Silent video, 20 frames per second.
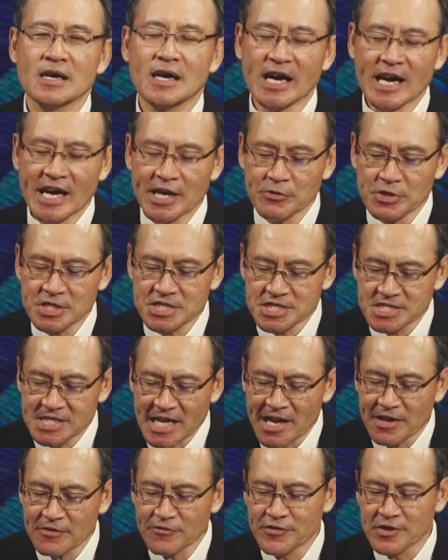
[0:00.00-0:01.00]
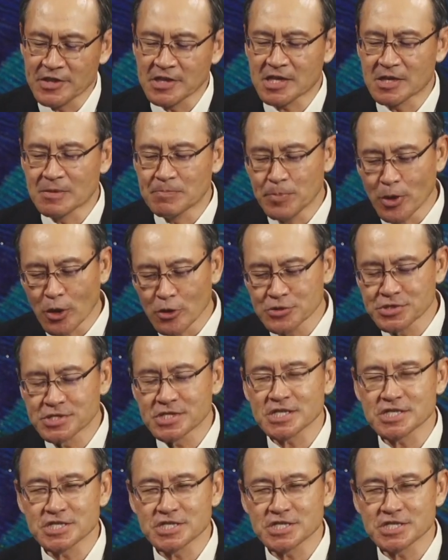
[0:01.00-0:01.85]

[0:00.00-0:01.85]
Ira Stanfield composed a